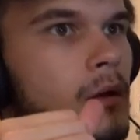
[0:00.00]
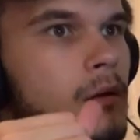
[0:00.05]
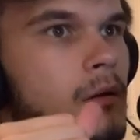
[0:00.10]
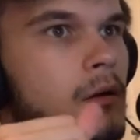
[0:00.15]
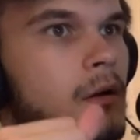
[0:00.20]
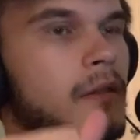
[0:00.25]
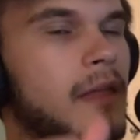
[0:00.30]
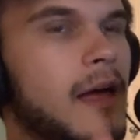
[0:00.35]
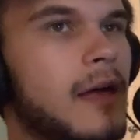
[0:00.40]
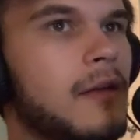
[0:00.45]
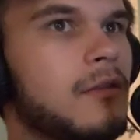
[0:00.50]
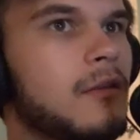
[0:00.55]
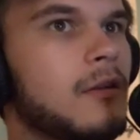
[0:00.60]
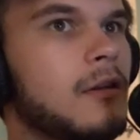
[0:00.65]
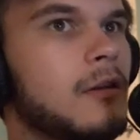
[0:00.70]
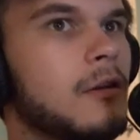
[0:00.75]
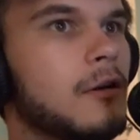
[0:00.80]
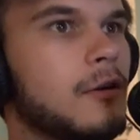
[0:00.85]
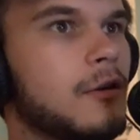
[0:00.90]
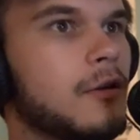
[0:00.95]
Oh, that
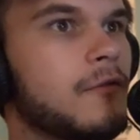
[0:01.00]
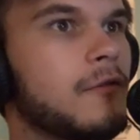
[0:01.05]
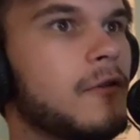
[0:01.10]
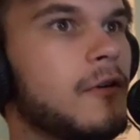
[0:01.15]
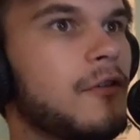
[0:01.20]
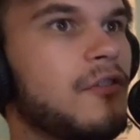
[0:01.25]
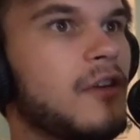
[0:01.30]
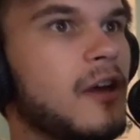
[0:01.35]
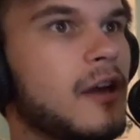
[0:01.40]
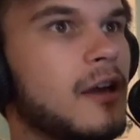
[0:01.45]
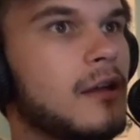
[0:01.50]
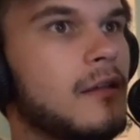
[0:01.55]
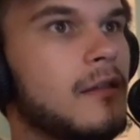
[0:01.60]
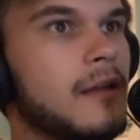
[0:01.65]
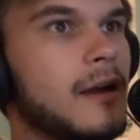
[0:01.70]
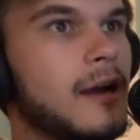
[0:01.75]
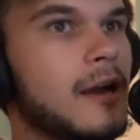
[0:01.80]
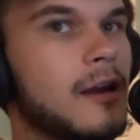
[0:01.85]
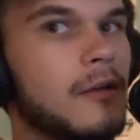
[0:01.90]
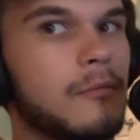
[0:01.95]
didn't look good for a second. I
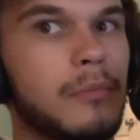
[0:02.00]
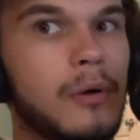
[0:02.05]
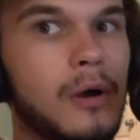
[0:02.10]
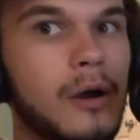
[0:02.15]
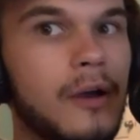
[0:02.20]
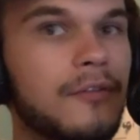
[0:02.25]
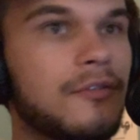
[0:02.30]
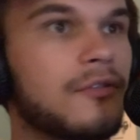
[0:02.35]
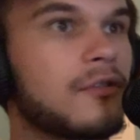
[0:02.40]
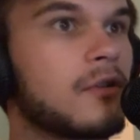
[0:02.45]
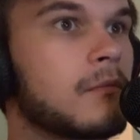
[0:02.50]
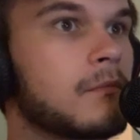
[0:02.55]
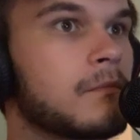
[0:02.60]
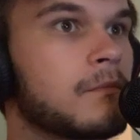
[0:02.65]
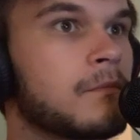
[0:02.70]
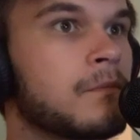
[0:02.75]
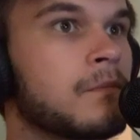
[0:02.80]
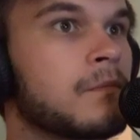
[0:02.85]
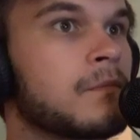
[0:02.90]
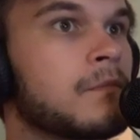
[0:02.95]
kind of paused.
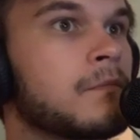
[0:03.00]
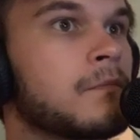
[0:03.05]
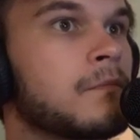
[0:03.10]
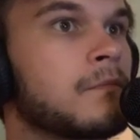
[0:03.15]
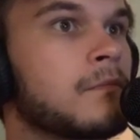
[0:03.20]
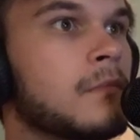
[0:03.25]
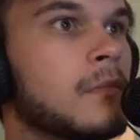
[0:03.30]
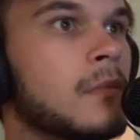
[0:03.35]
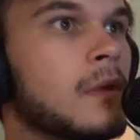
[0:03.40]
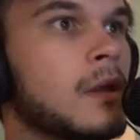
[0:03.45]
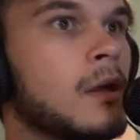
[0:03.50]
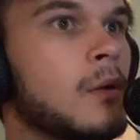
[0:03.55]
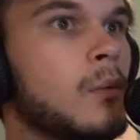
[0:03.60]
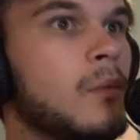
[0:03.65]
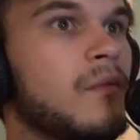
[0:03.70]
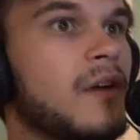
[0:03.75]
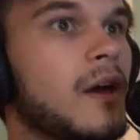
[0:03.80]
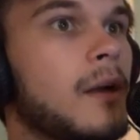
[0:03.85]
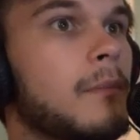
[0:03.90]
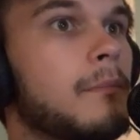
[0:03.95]

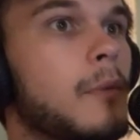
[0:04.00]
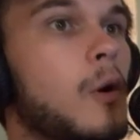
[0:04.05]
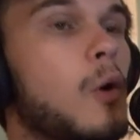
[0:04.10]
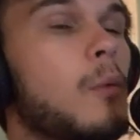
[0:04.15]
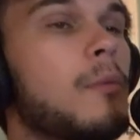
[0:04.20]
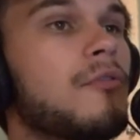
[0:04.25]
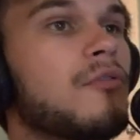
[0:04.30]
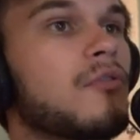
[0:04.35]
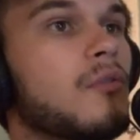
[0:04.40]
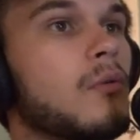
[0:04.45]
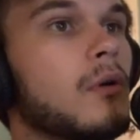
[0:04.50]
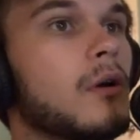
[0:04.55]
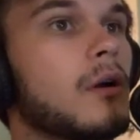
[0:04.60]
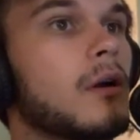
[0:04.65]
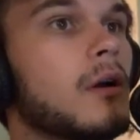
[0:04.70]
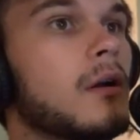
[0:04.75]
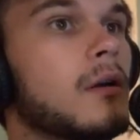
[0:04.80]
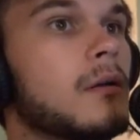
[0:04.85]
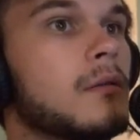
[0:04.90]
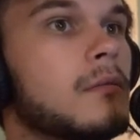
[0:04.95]
We've got a
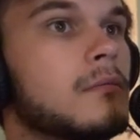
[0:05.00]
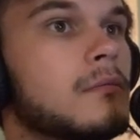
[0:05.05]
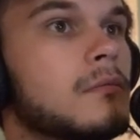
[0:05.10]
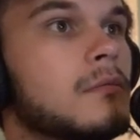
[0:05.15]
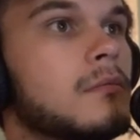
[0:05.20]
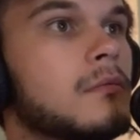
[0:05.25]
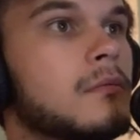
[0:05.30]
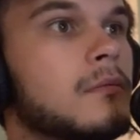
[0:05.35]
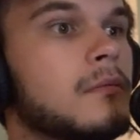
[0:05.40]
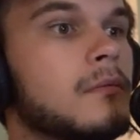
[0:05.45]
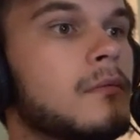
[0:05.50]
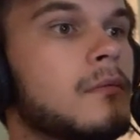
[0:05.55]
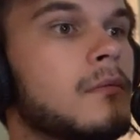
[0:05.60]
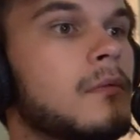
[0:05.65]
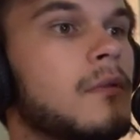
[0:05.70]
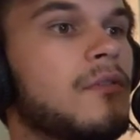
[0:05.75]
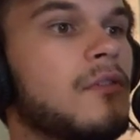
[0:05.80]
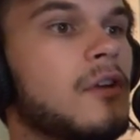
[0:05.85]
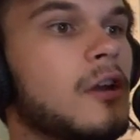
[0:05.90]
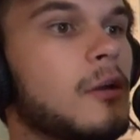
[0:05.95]
Bulbasaur.
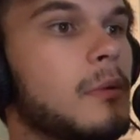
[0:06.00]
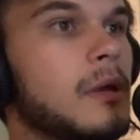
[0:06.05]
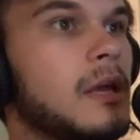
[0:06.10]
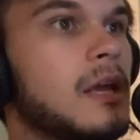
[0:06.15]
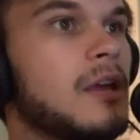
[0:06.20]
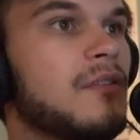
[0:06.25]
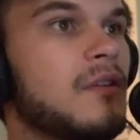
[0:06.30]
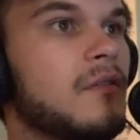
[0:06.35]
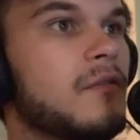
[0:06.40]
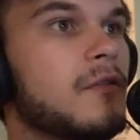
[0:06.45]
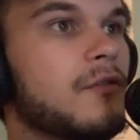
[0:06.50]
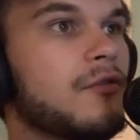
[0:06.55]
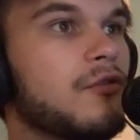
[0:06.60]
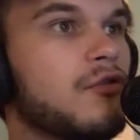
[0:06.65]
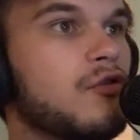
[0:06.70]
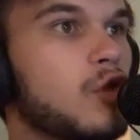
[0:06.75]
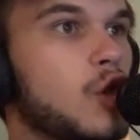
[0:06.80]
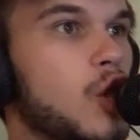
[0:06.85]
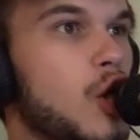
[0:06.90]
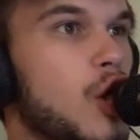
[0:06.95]
It's going to be easy for
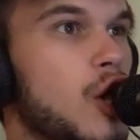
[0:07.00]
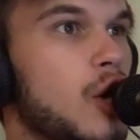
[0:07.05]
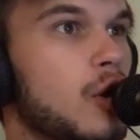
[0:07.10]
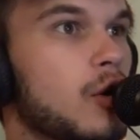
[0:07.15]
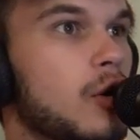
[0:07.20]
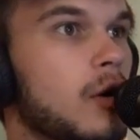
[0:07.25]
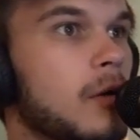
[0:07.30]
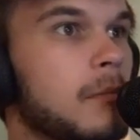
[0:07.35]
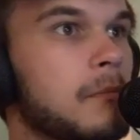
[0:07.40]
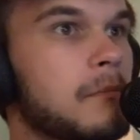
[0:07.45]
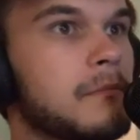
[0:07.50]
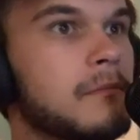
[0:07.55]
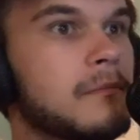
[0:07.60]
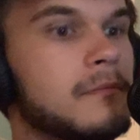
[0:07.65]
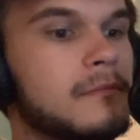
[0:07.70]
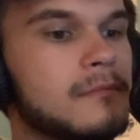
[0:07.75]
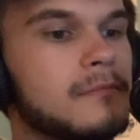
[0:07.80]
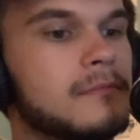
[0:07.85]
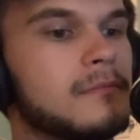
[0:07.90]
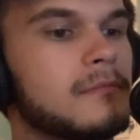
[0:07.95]
Slayer
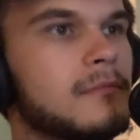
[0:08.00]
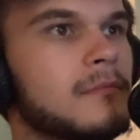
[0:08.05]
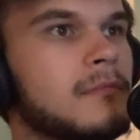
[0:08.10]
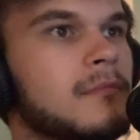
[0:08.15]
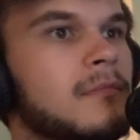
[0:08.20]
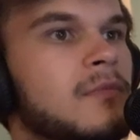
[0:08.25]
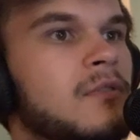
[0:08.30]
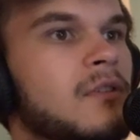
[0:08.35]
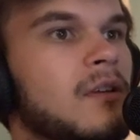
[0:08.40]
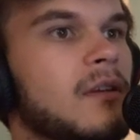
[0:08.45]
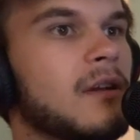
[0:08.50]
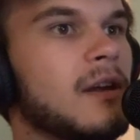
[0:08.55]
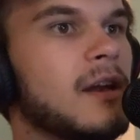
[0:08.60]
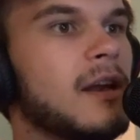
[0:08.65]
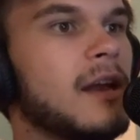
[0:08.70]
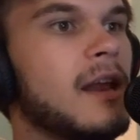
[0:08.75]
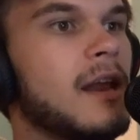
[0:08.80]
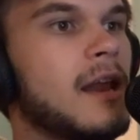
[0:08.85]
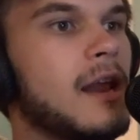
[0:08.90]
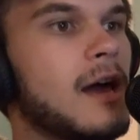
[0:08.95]
to
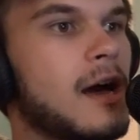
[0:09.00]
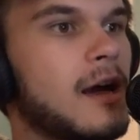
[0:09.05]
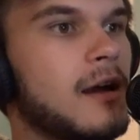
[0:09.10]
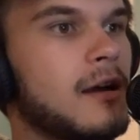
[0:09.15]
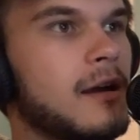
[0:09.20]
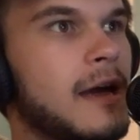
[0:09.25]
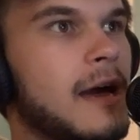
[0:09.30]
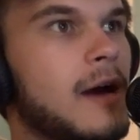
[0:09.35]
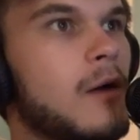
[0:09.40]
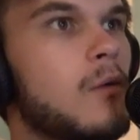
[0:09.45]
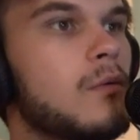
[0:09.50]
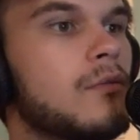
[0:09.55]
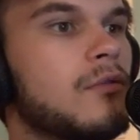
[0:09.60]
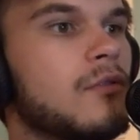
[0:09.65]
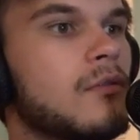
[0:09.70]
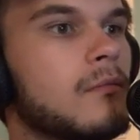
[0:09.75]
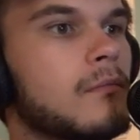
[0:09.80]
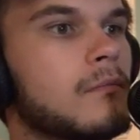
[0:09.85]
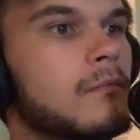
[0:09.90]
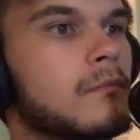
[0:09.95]
knock out
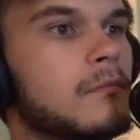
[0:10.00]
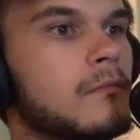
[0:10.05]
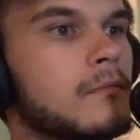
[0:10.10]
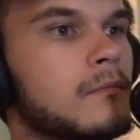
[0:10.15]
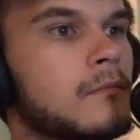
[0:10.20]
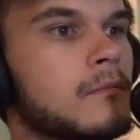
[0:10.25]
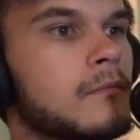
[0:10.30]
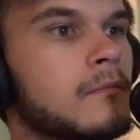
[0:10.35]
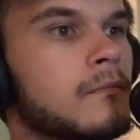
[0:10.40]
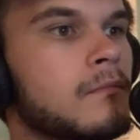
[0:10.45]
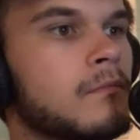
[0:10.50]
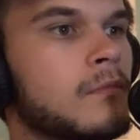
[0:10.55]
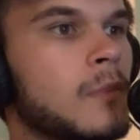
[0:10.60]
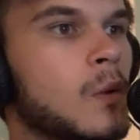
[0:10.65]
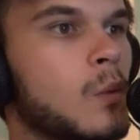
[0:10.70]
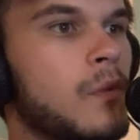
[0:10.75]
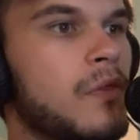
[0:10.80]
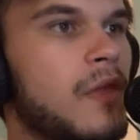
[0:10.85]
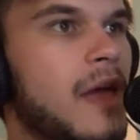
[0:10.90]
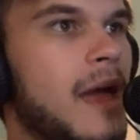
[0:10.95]

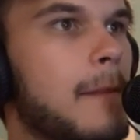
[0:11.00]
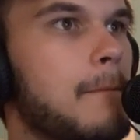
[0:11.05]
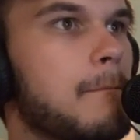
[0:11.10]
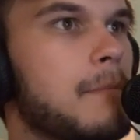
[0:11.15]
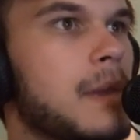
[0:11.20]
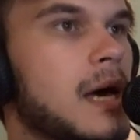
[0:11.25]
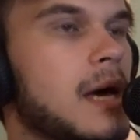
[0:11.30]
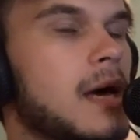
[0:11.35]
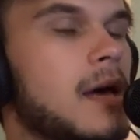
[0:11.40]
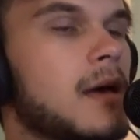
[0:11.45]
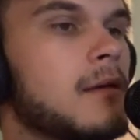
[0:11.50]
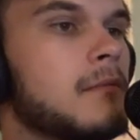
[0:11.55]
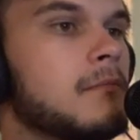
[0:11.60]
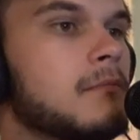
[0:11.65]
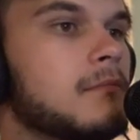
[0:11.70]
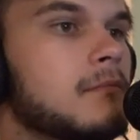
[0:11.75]
with Emma.